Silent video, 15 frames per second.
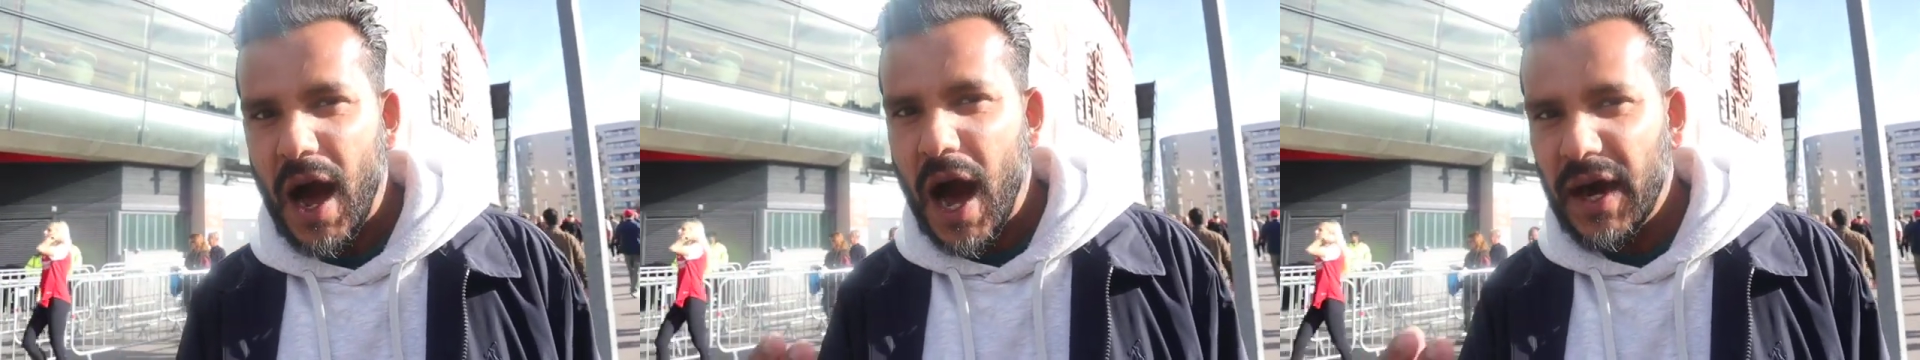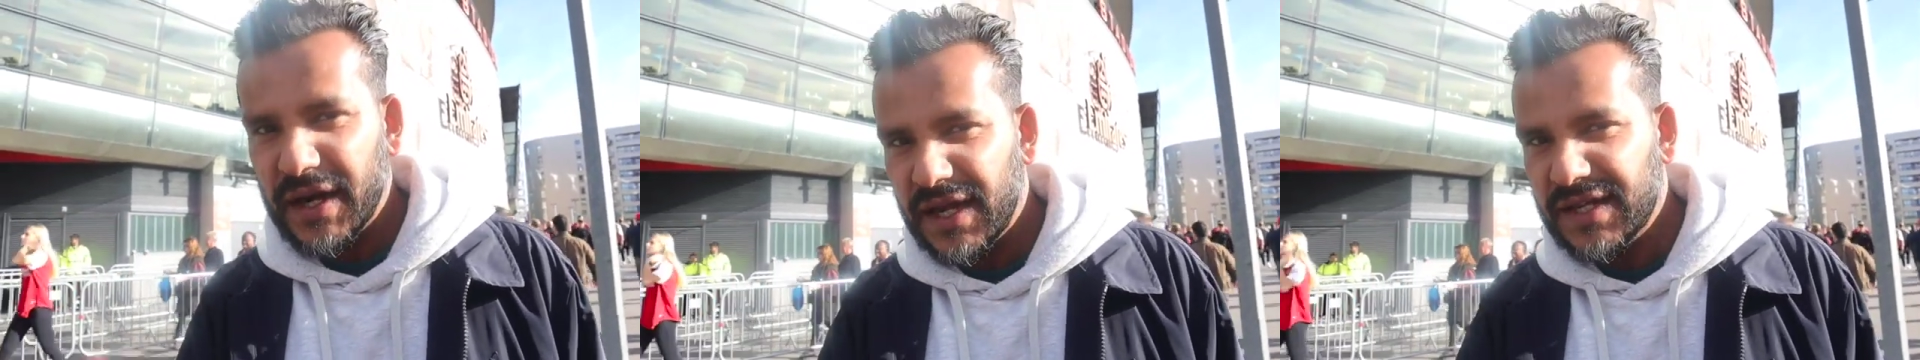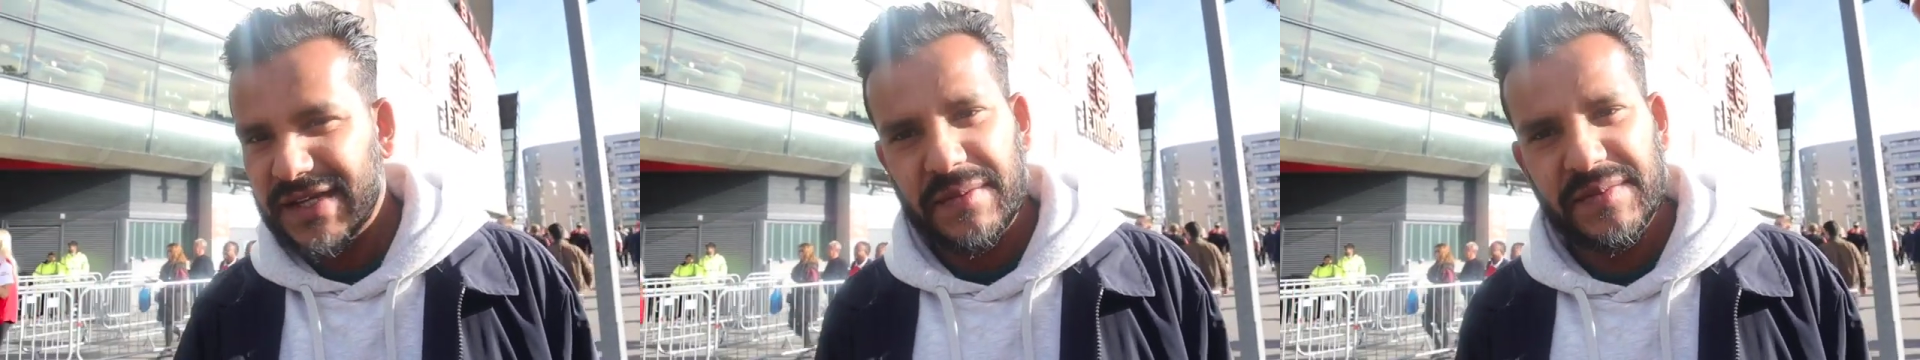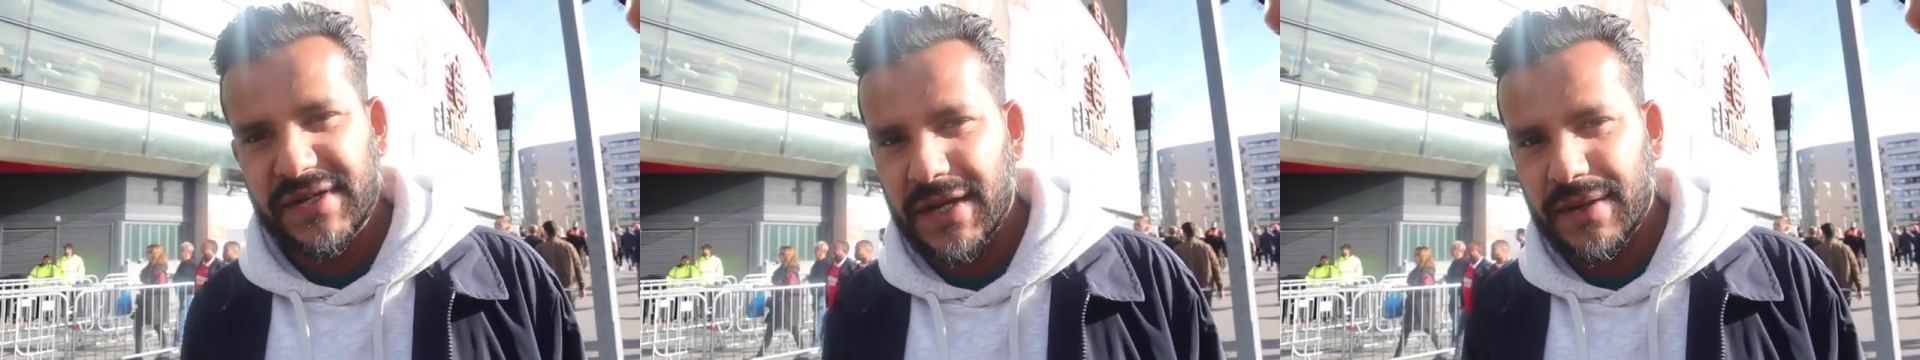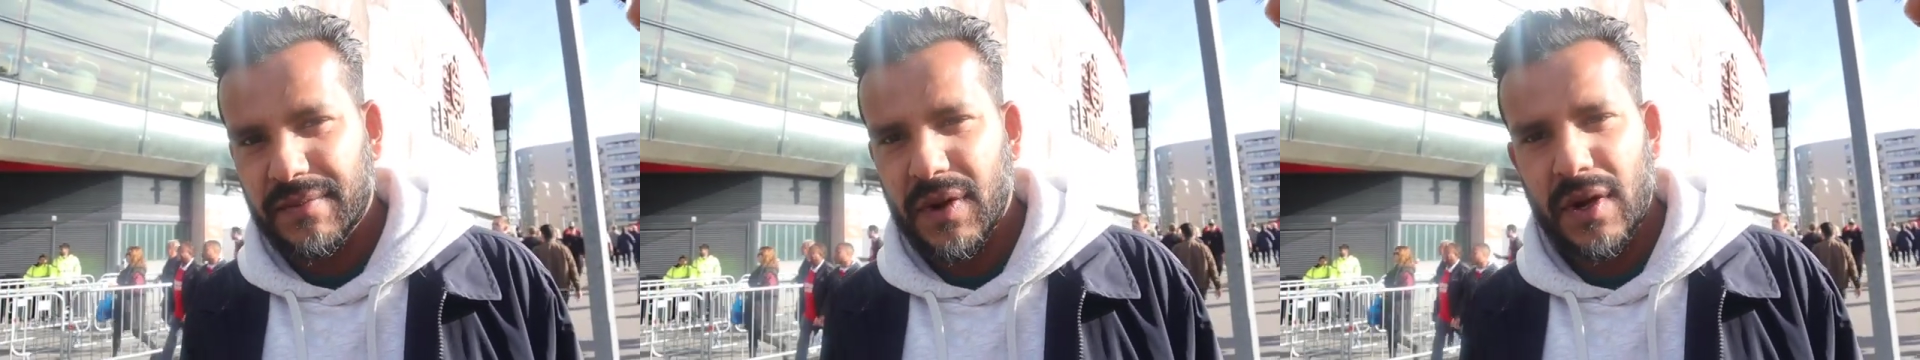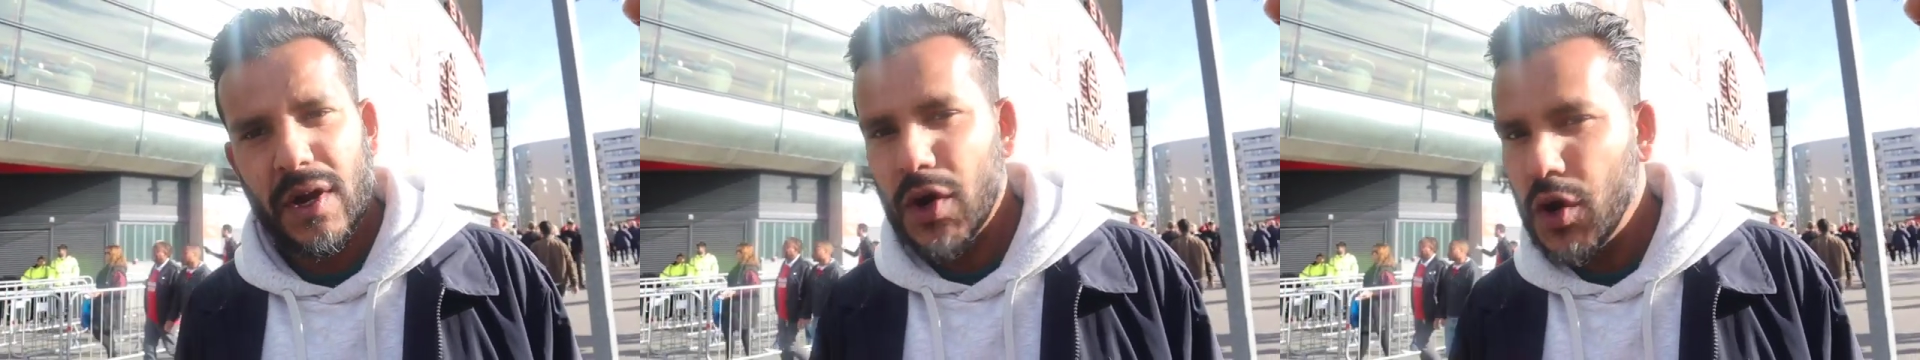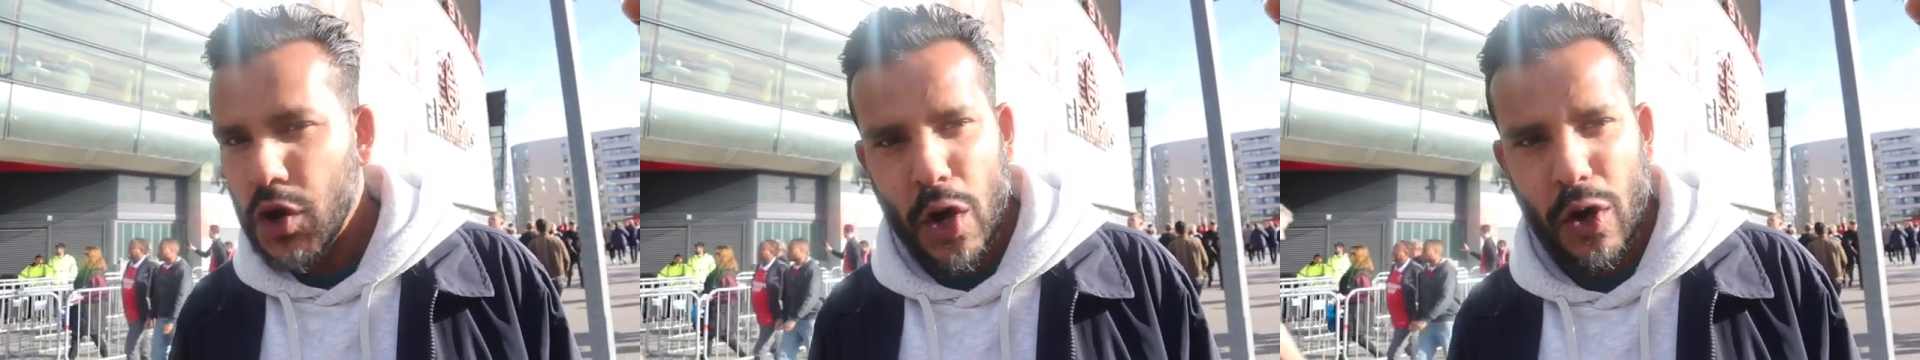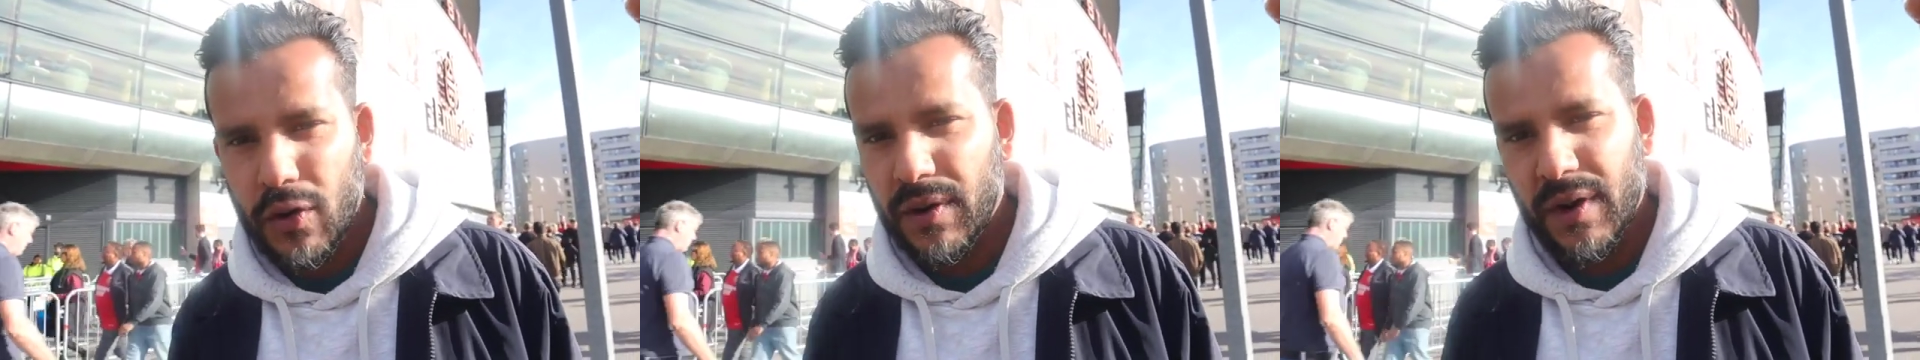are they the same team?
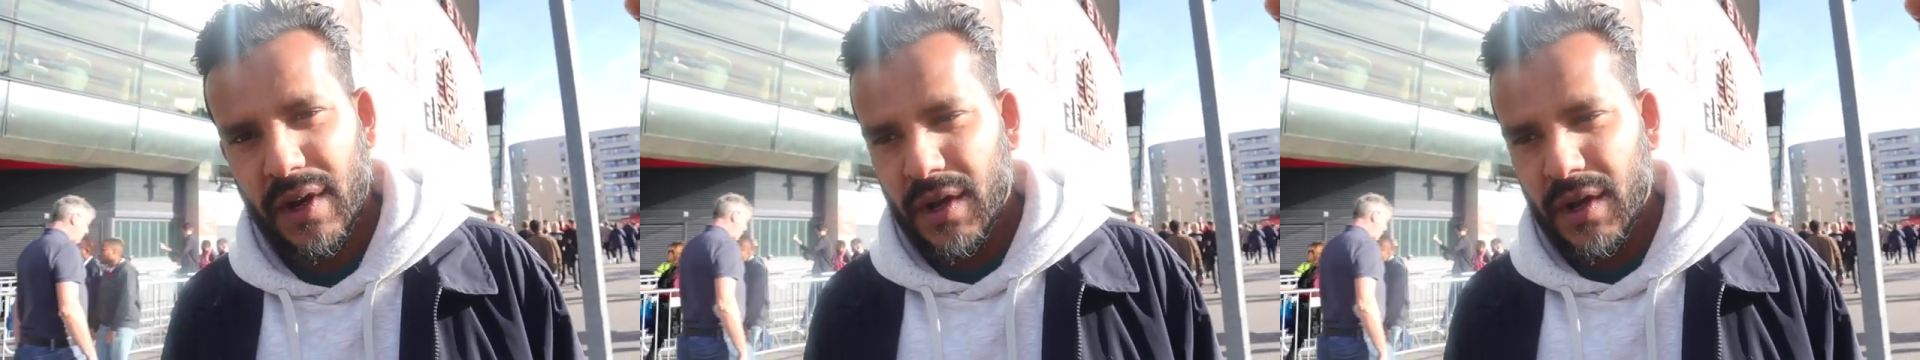No.